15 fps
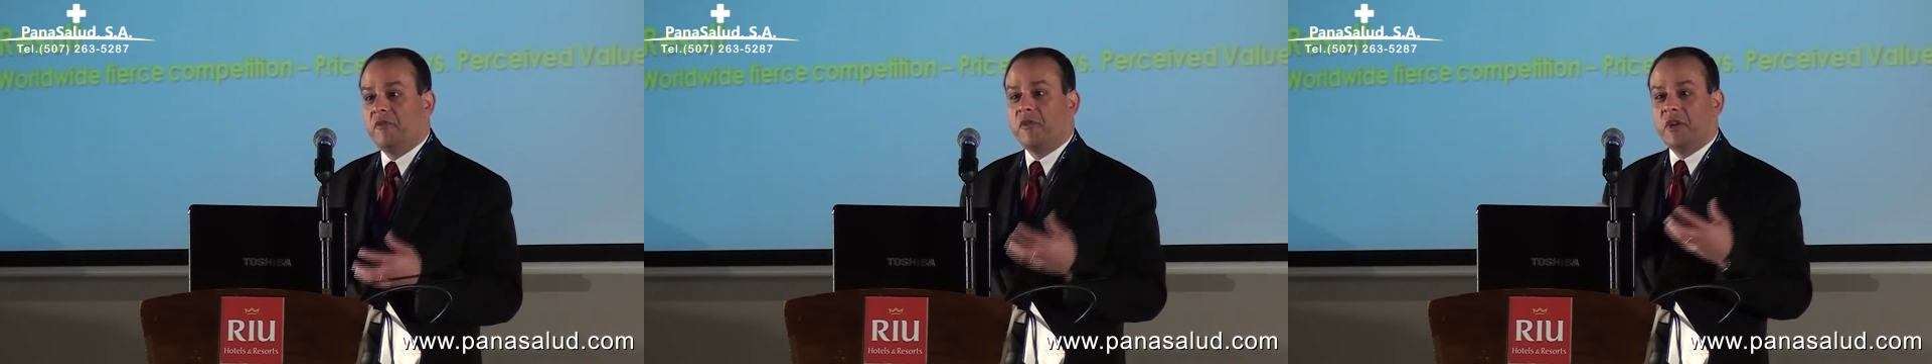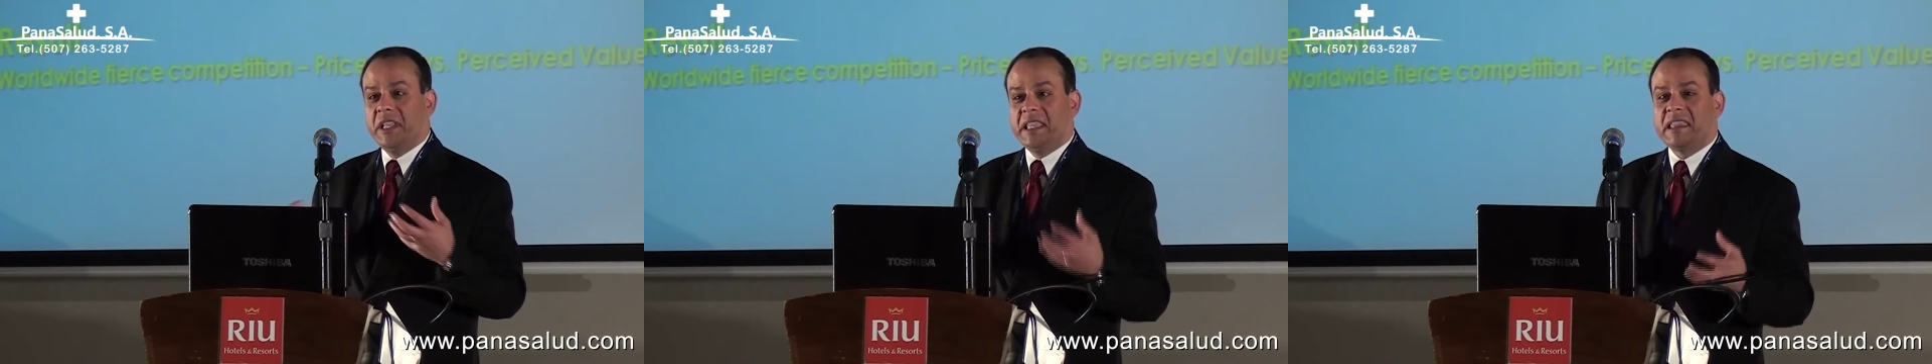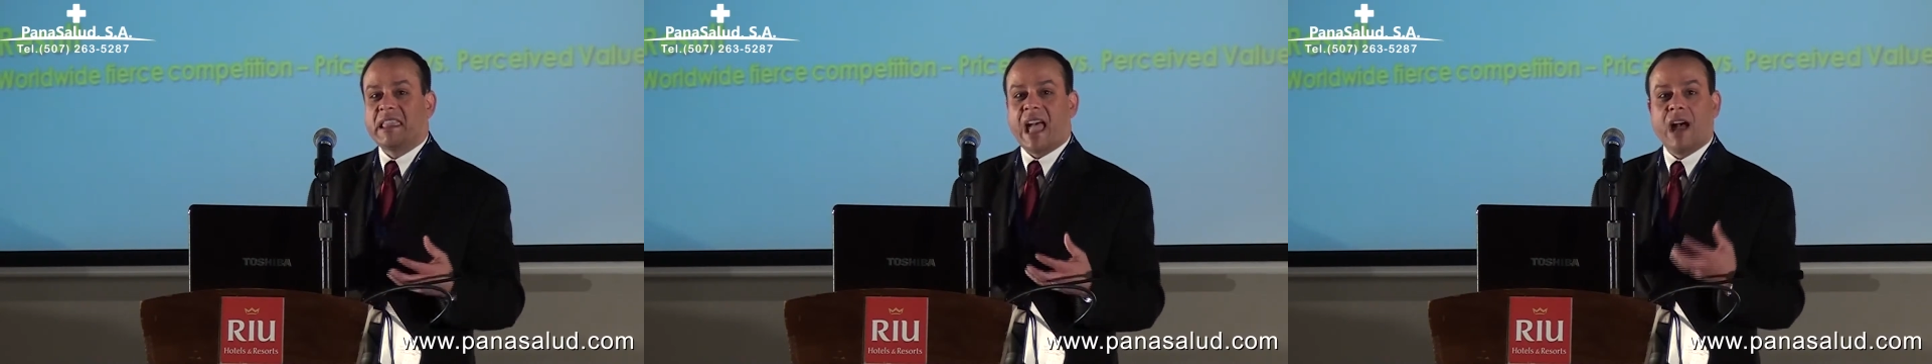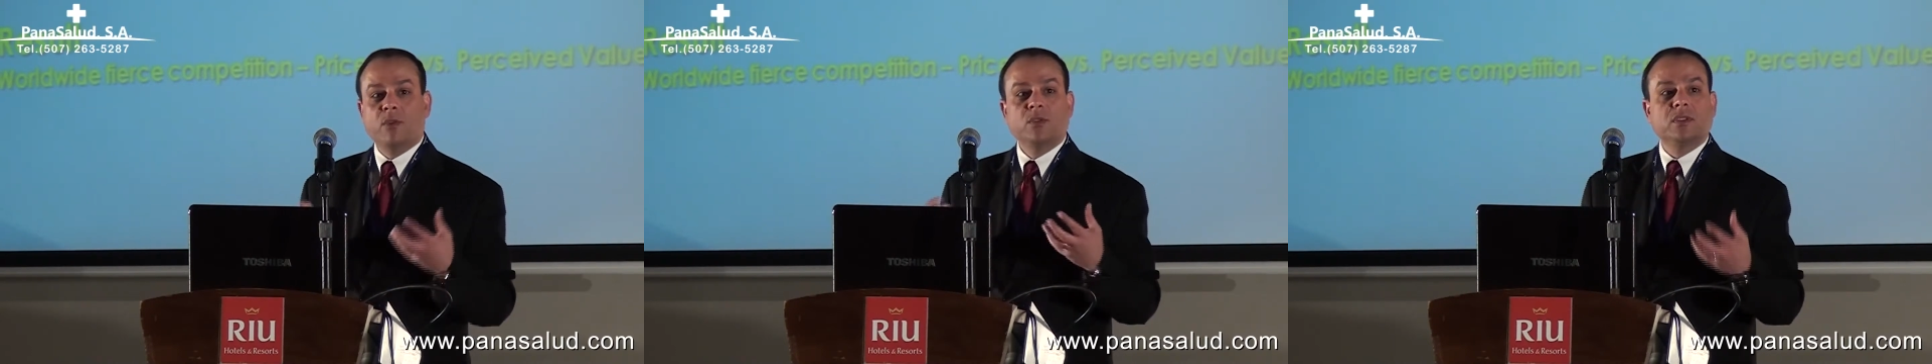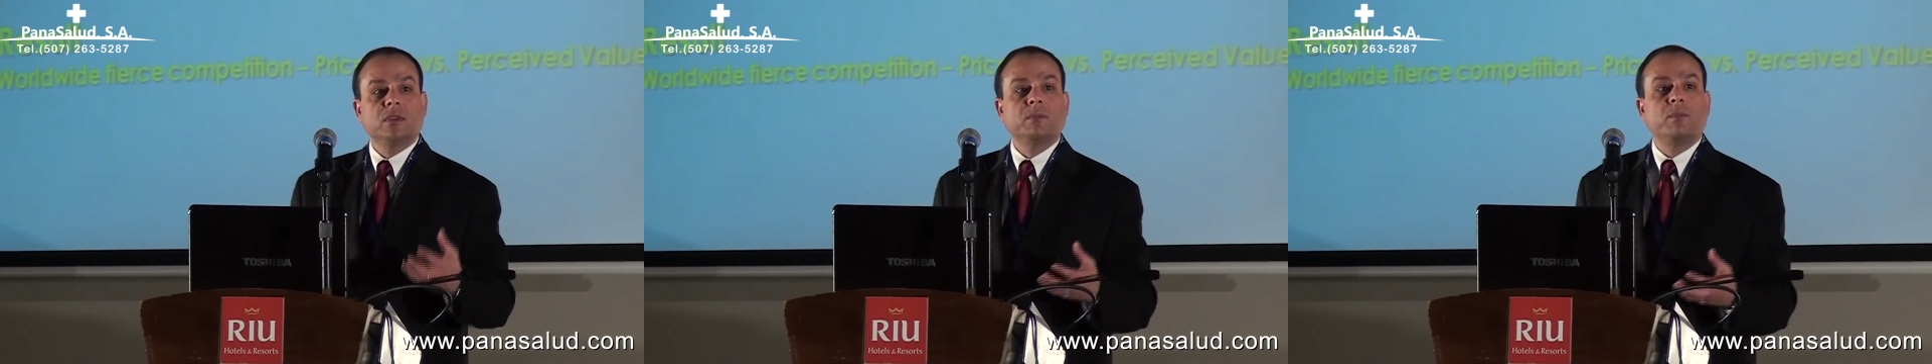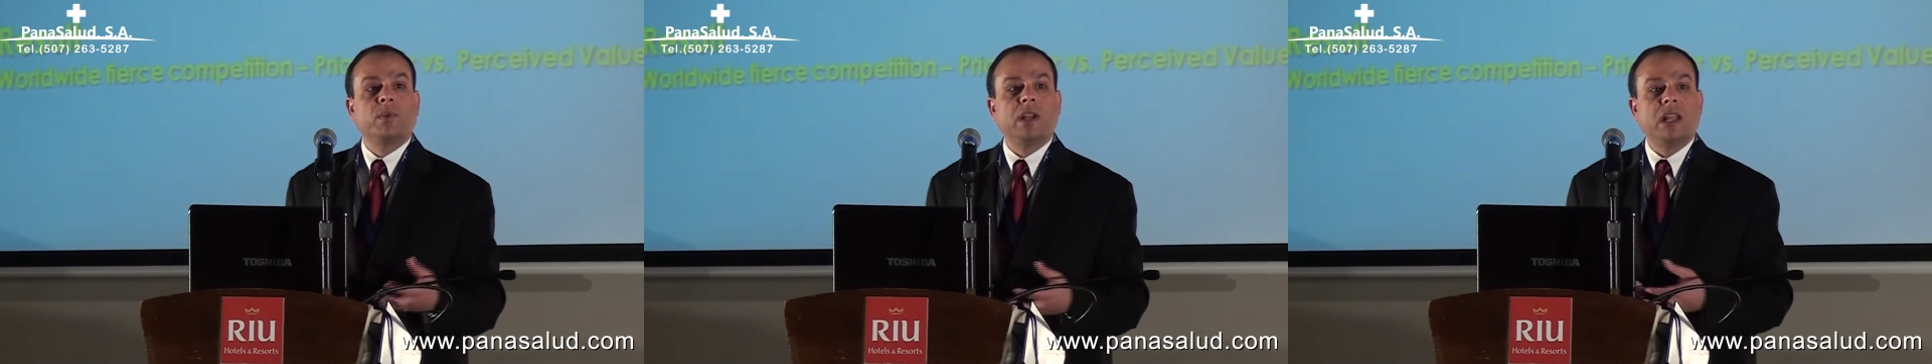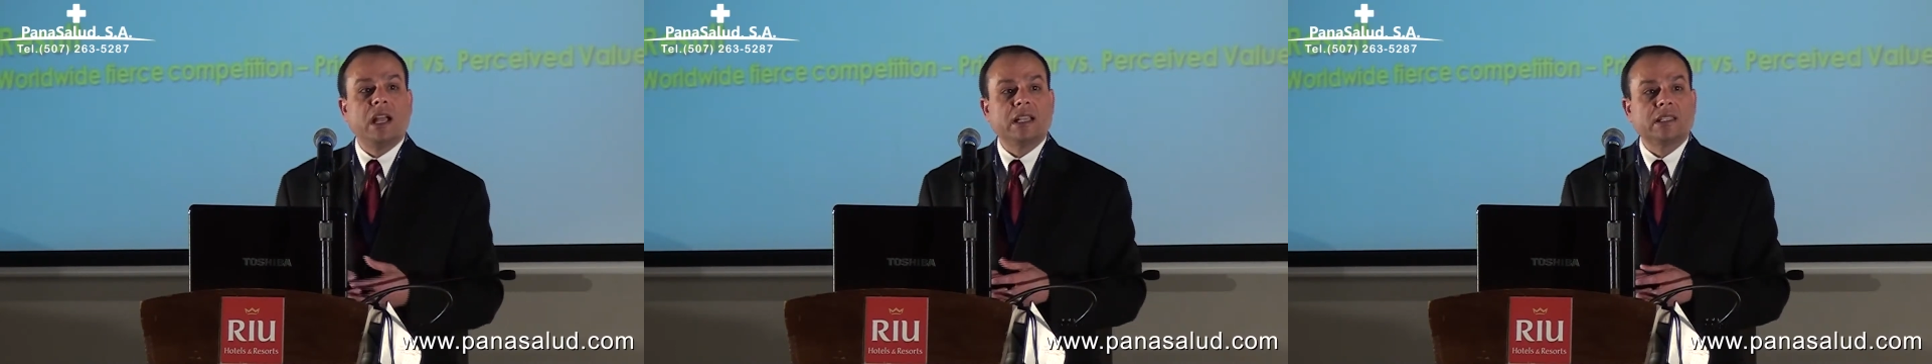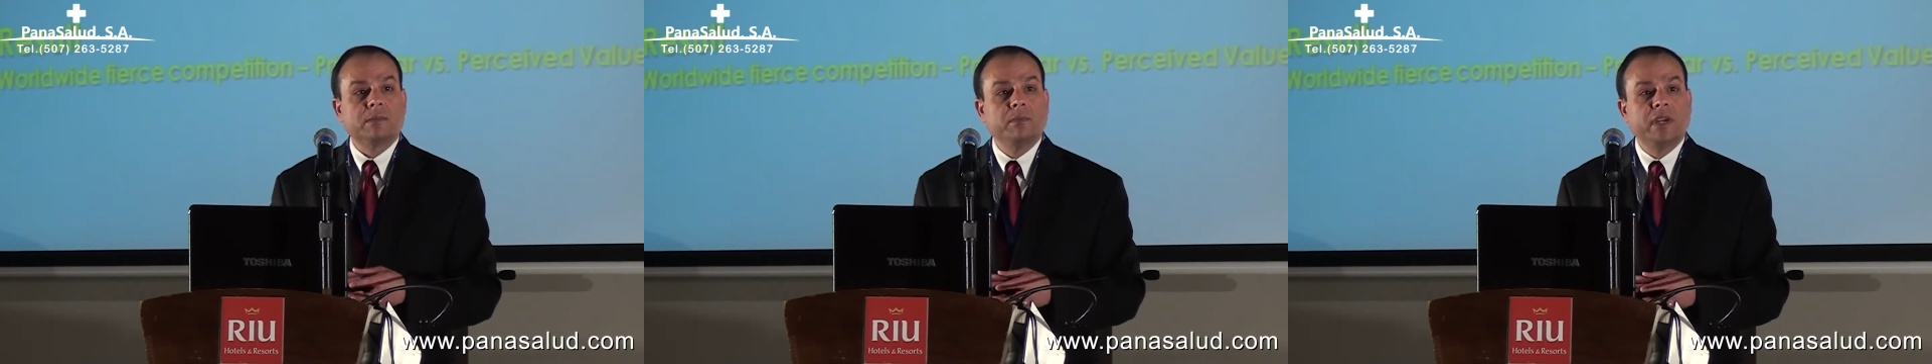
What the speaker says: 40,000 plus